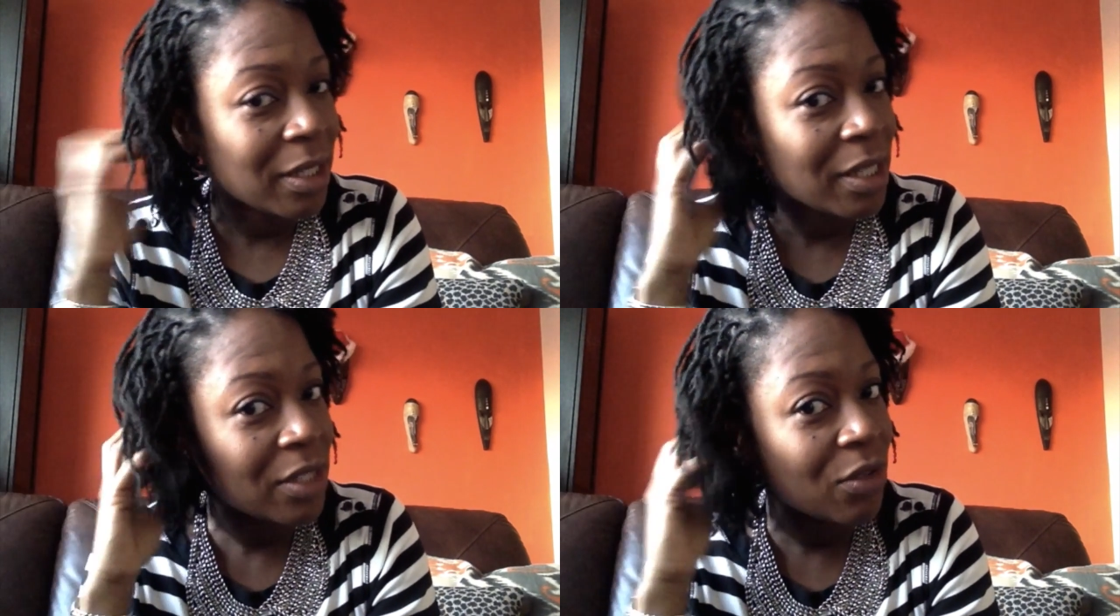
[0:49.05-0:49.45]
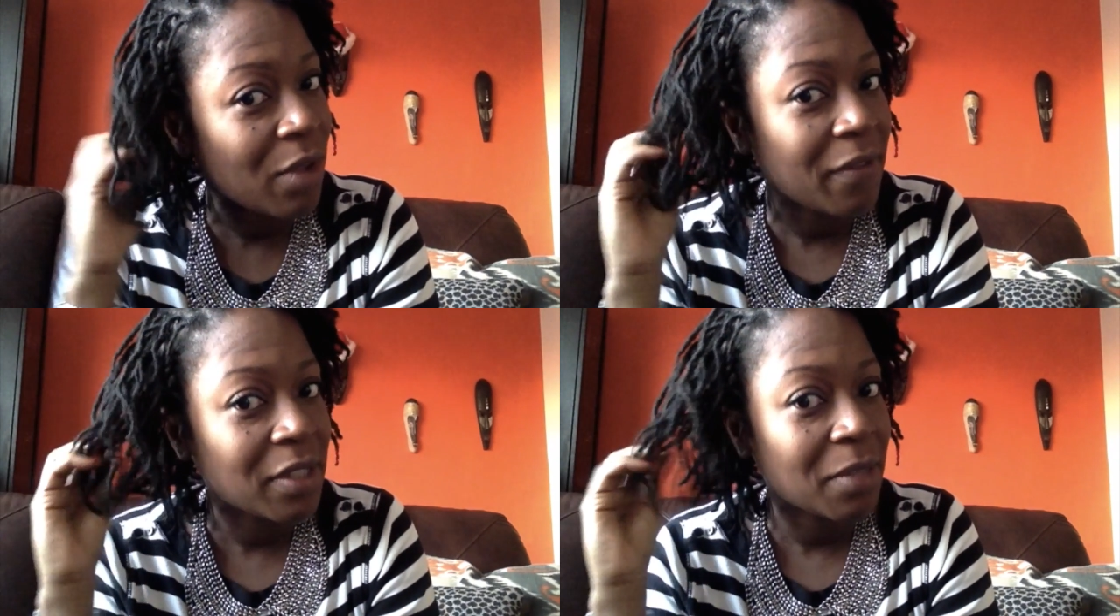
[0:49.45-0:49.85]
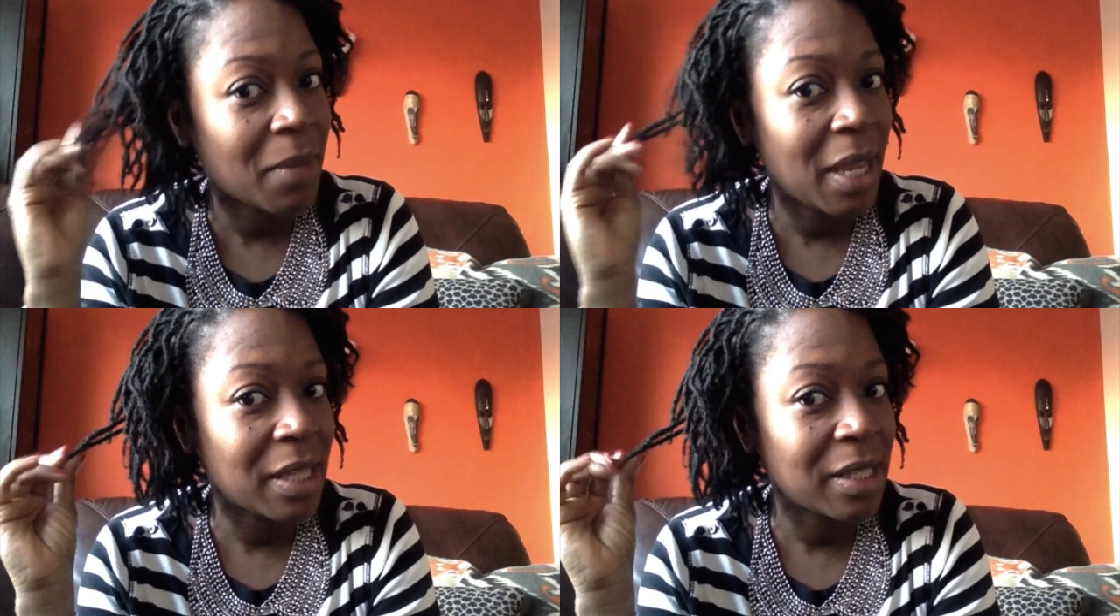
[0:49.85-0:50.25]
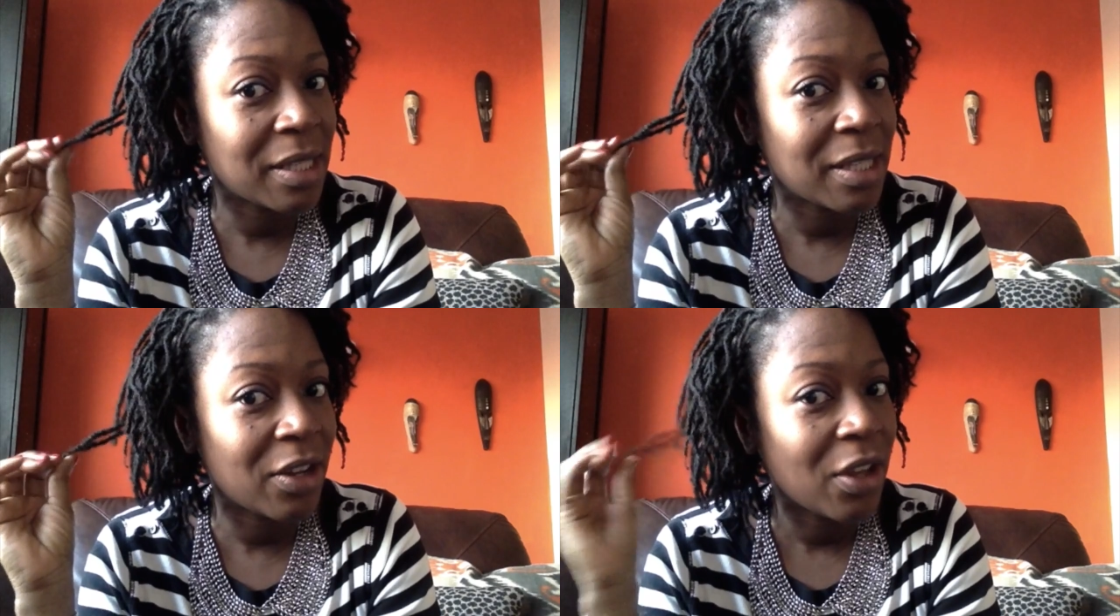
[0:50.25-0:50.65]
I still have some ends
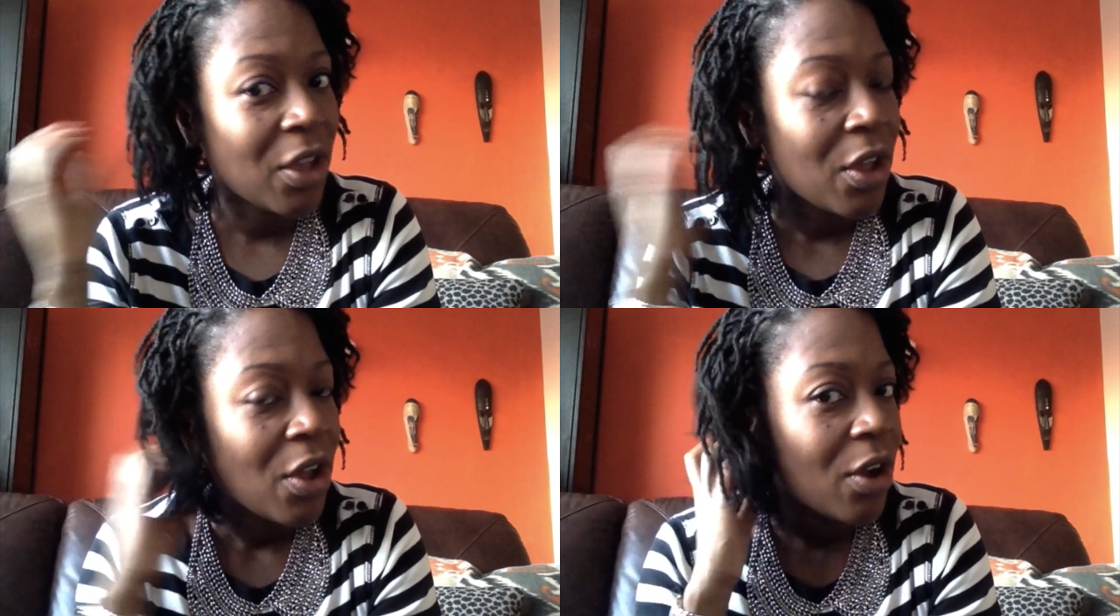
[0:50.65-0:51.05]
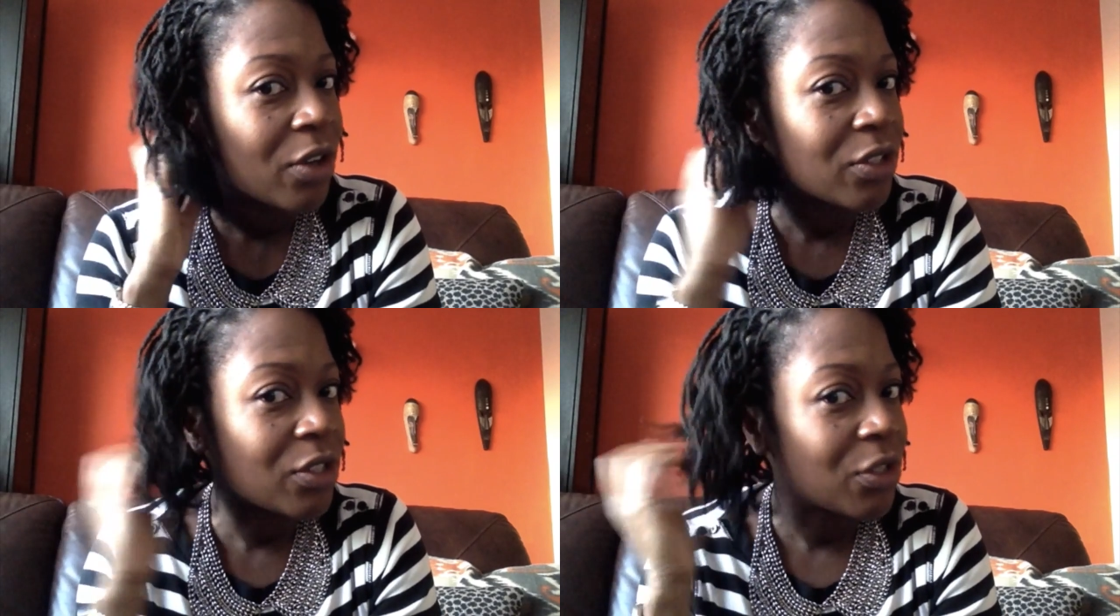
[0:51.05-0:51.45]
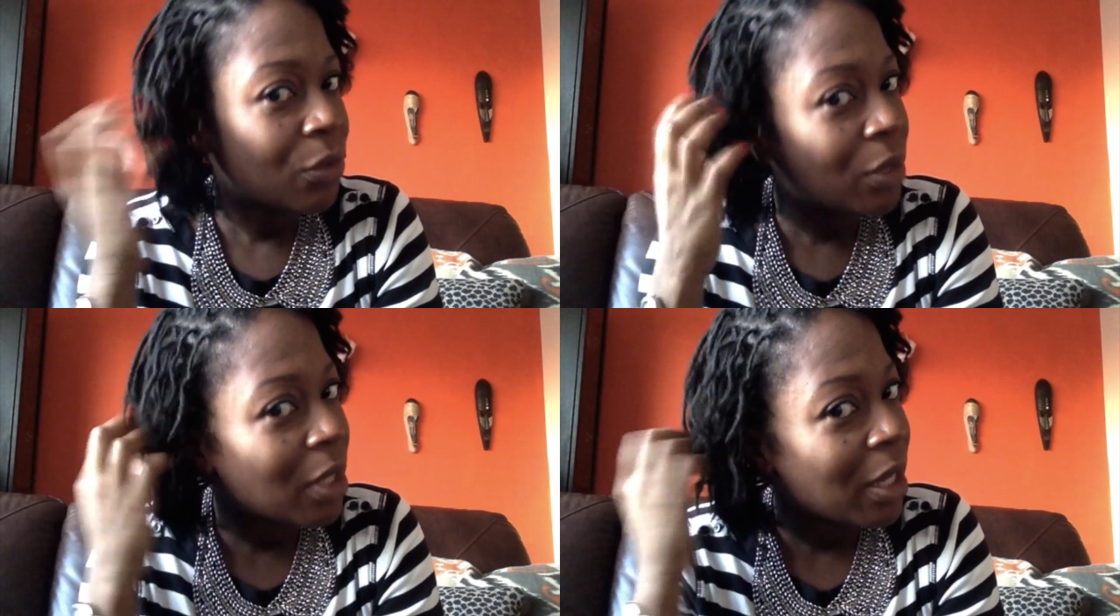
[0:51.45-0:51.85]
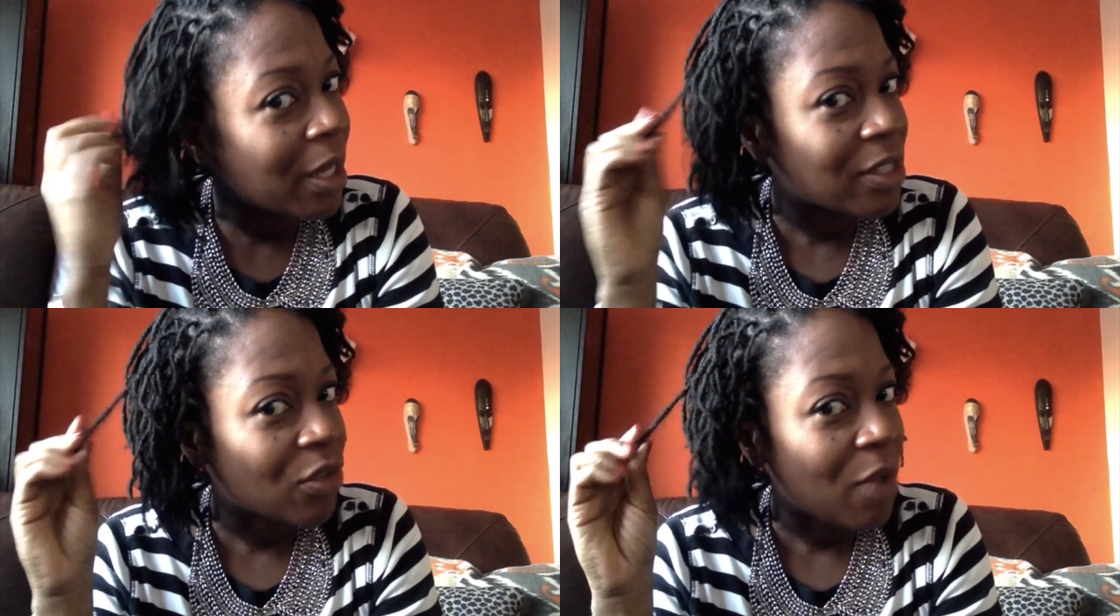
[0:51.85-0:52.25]
that are still. I
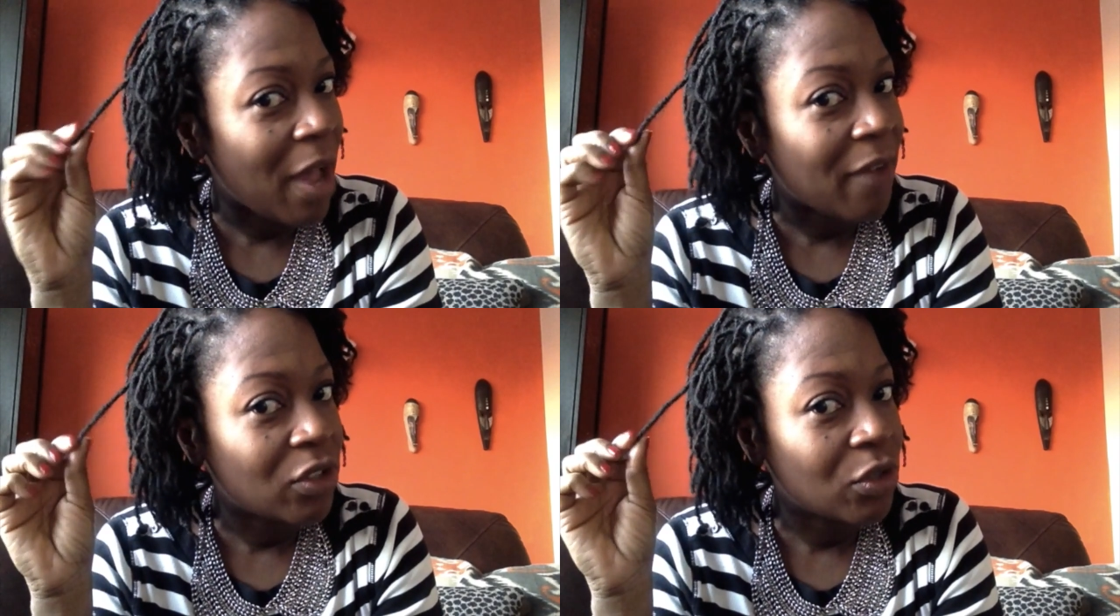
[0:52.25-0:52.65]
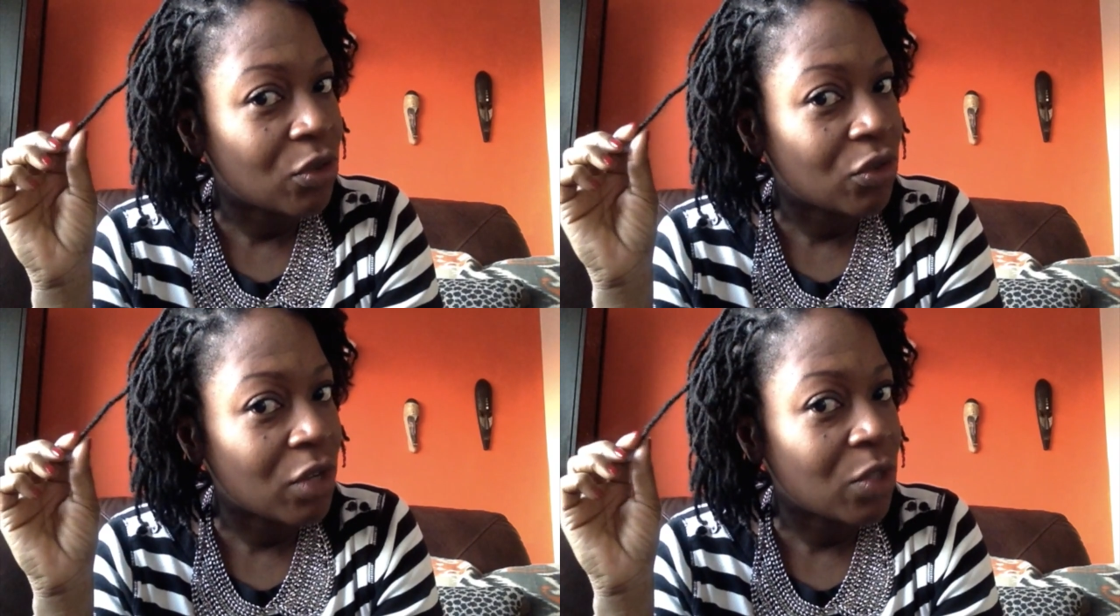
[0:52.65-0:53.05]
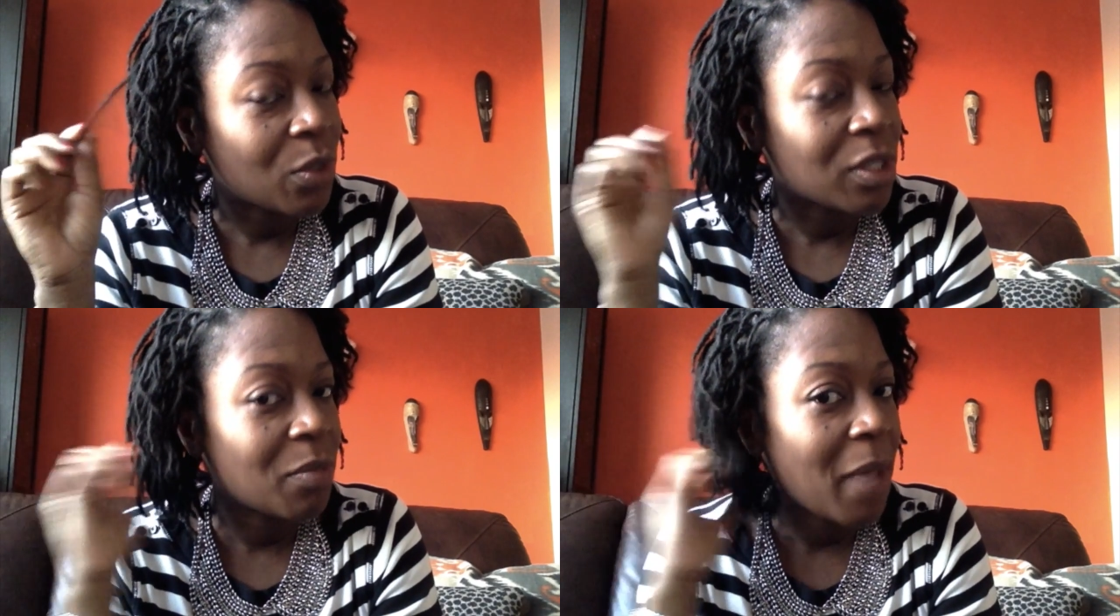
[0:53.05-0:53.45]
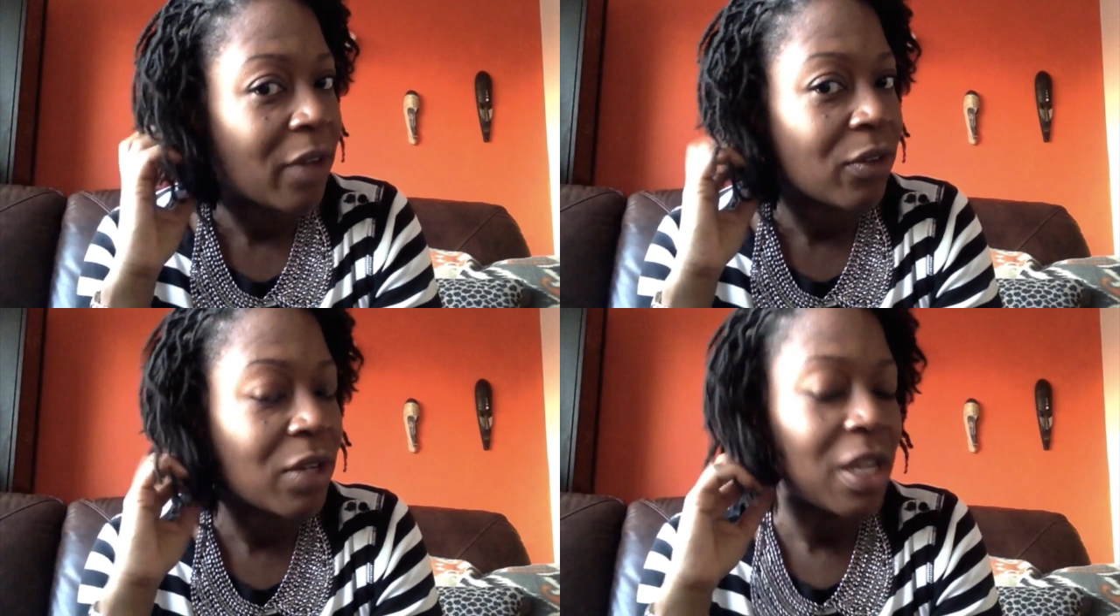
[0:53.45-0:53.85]
still have the two-strand twist
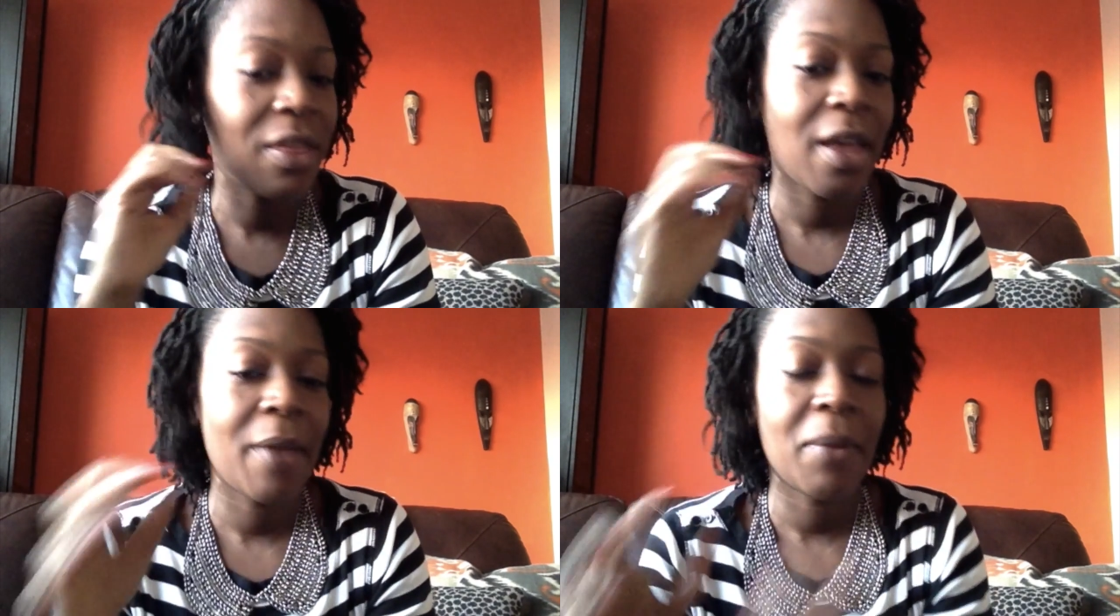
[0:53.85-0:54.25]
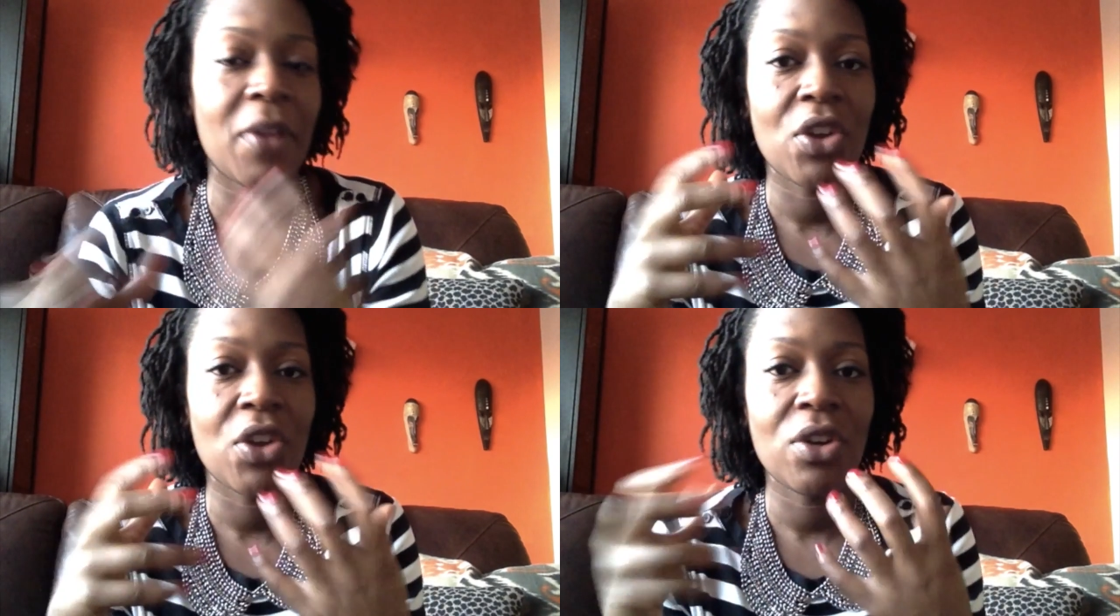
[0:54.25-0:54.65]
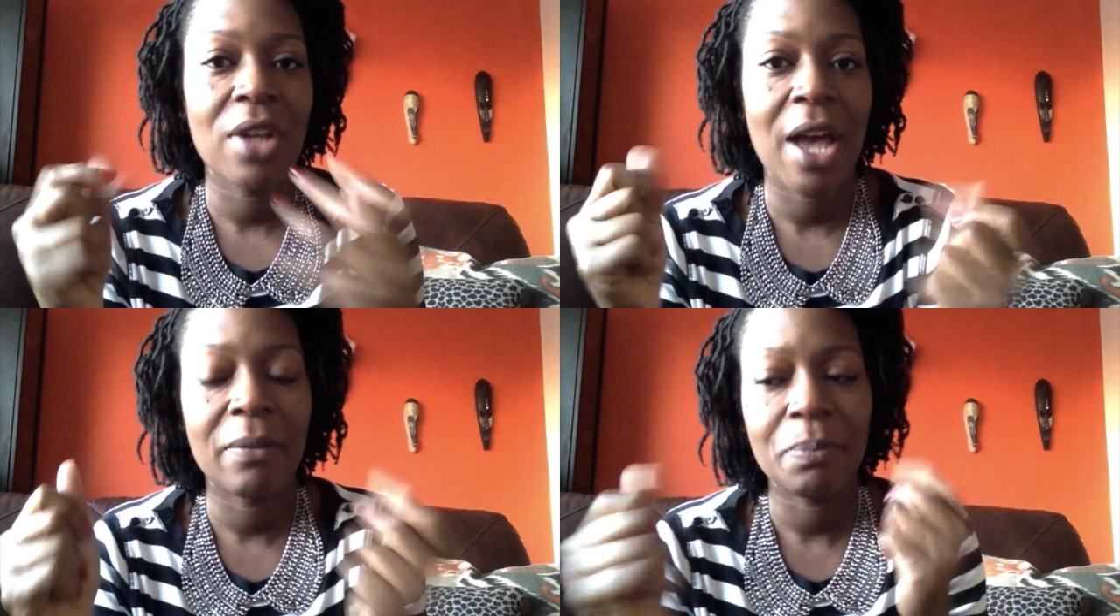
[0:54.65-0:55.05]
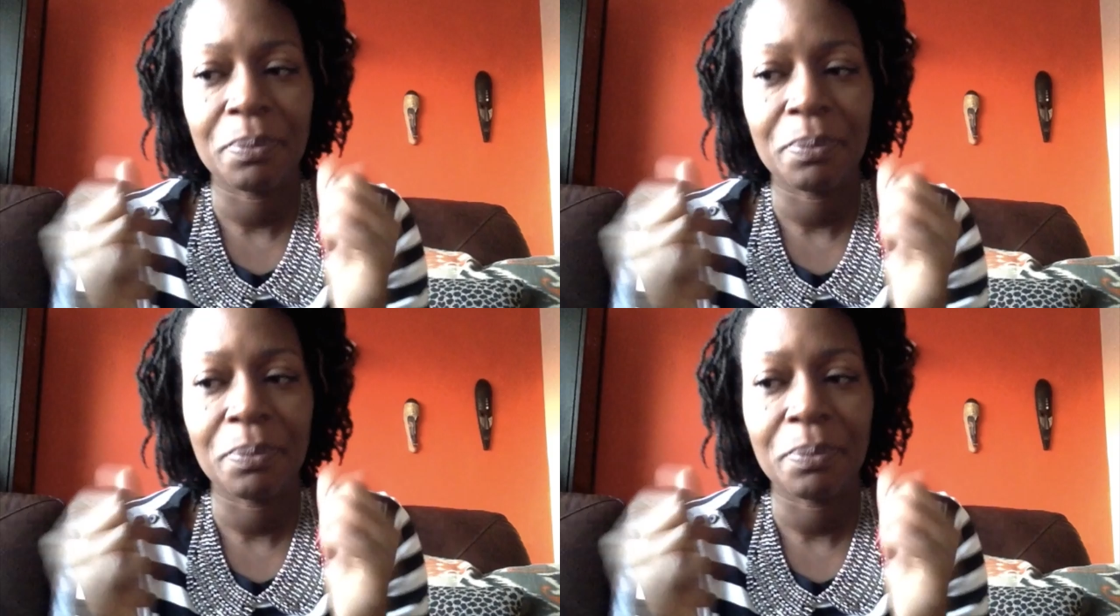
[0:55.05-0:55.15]
pattern in them, and they're not